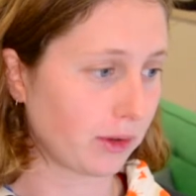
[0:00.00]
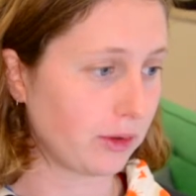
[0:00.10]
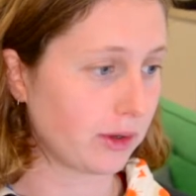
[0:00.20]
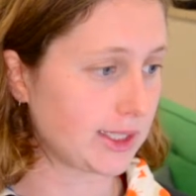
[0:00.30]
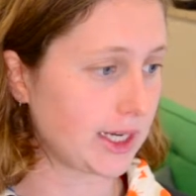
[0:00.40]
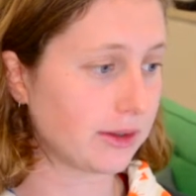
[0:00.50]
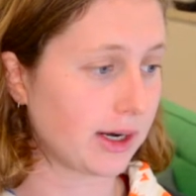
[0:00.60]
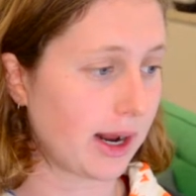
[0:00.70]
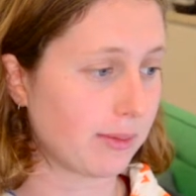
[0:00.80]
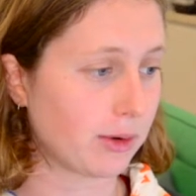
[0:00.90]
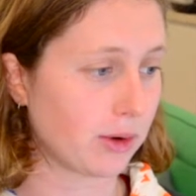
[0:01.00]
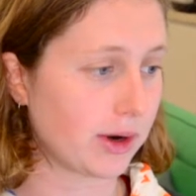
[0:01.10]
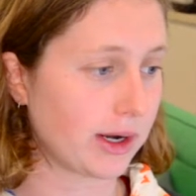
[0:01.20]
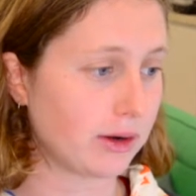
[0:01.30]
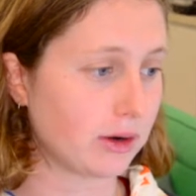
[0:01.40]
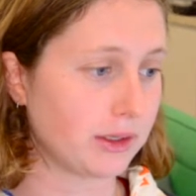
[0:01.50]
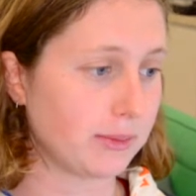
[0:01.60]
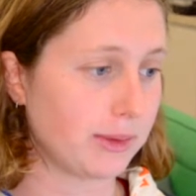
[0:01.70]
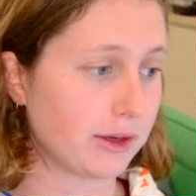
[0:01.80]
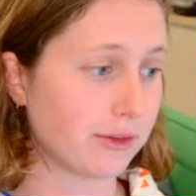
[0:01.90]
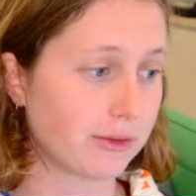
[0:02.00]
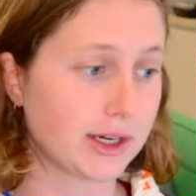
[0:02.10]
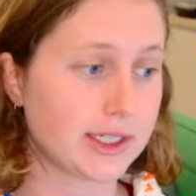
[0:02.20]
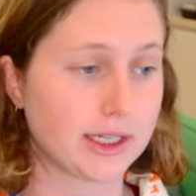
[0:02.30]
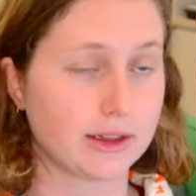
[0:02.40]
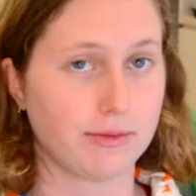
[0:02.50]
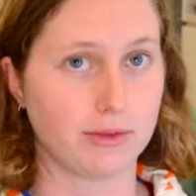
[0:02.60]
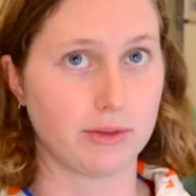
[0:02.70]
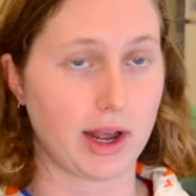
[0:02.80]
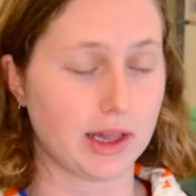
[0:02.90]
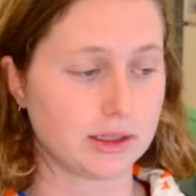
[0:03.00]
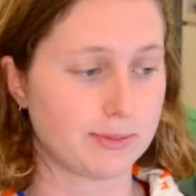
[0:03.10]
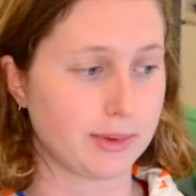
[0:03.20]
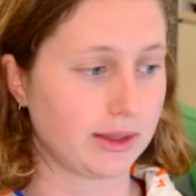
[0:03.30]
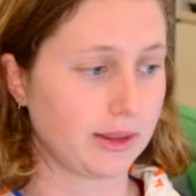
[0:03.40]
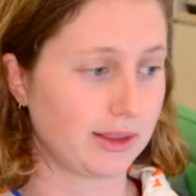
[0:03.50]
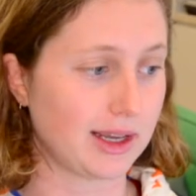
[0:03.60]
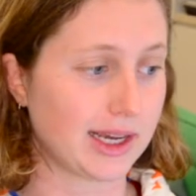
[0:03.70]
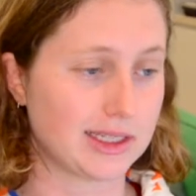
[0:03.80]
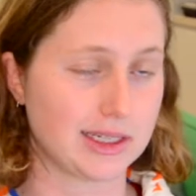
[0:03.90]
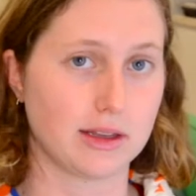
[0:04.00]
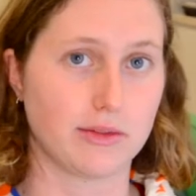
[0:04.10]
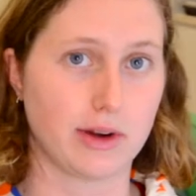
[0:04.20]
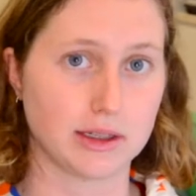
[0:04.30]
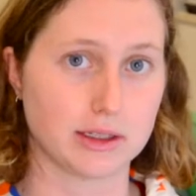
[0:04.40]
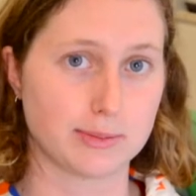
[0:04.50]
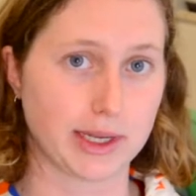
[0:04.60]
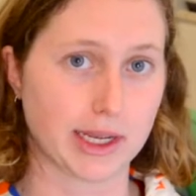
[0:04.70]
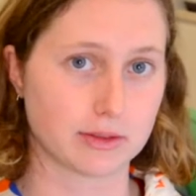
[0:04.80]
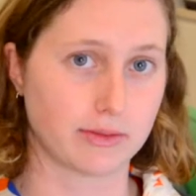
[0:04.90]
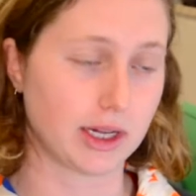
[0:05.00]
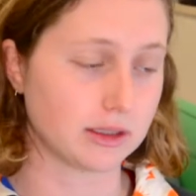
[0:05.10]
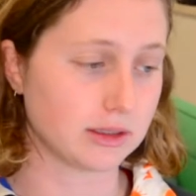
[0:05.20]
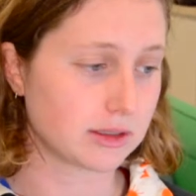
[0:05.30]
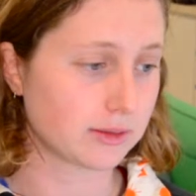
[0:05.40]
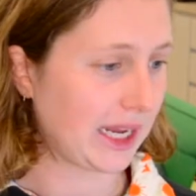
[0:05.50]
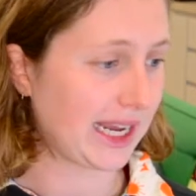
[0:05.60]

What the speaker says: You can tell that I'm already going to be confronting violence, the idea that violence begets violence.